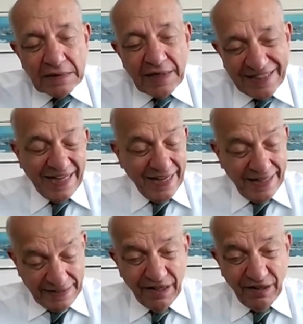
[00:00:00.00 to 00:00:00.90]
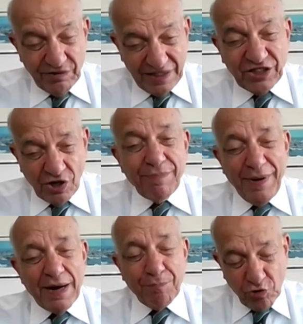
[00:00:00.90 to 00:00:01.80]
has said, this could
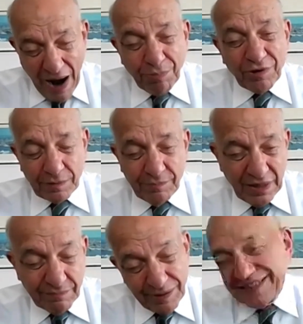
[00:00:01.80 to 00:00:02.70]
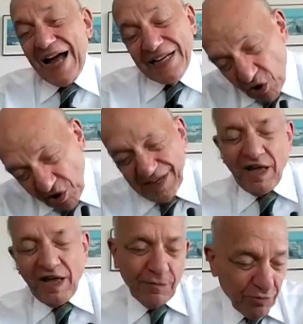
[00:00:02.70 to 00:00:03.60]
be a problem besides all
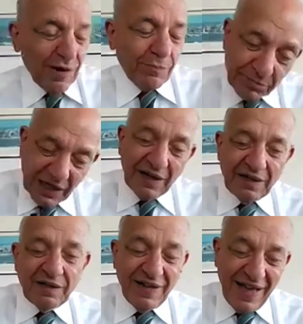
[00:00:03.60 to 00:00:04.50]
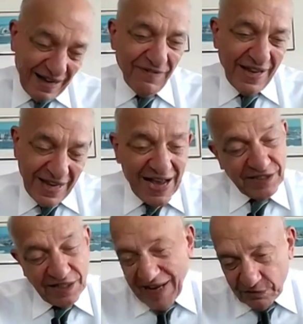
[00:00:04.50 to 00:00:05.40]
the other problems that EV
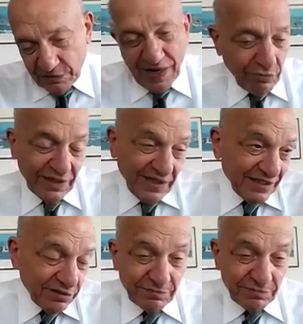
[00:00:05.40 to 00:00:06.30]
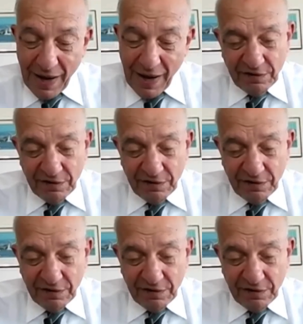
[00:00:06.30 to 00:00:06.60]
has, and that's quite what Tesla's, down